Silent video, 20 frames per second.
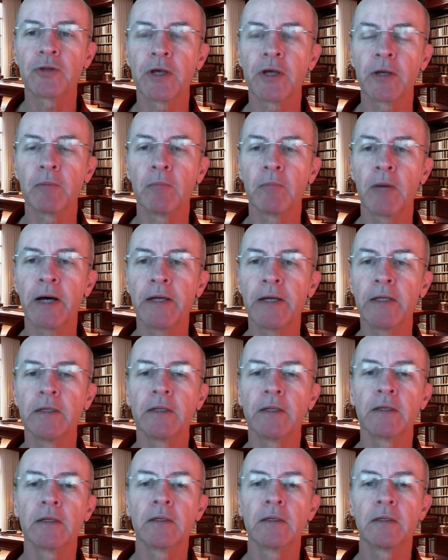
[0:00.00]
that might
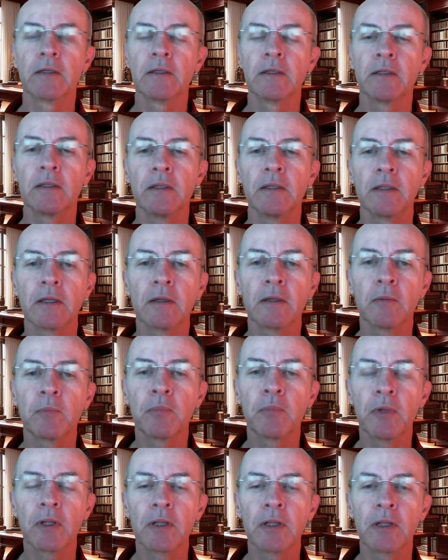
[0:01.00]

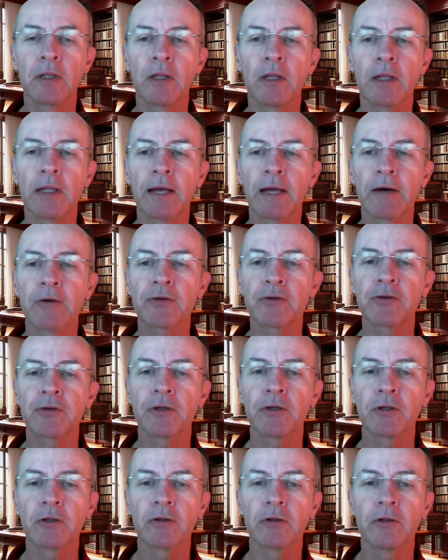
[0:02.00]
allow us
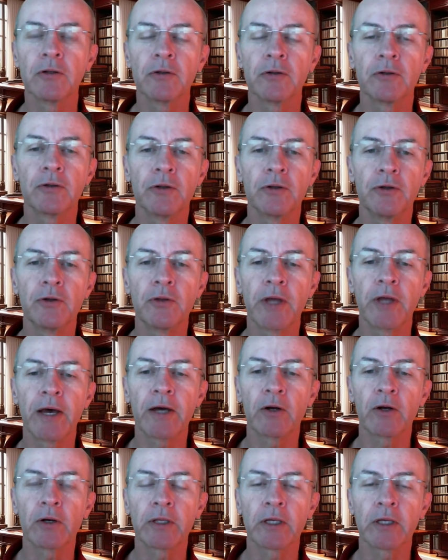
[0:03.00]
to do
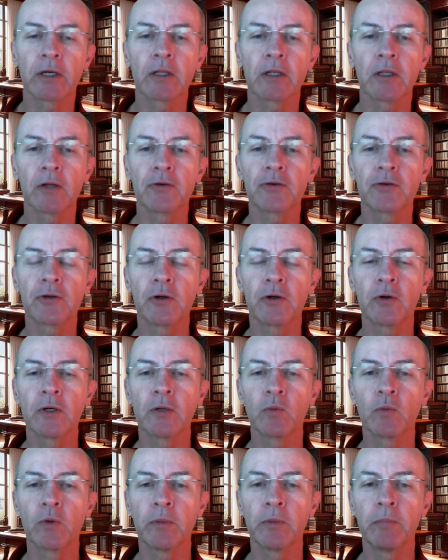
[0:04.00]
that or get close to
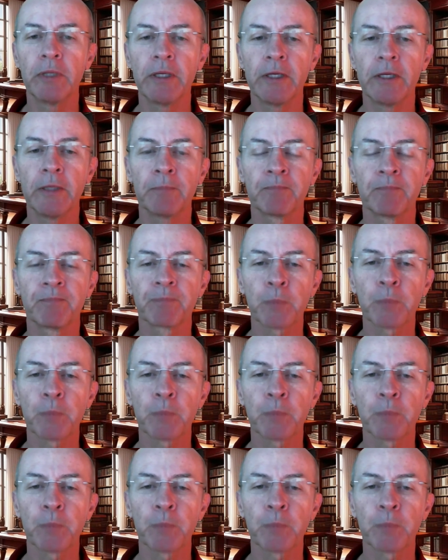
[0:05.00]
it would be,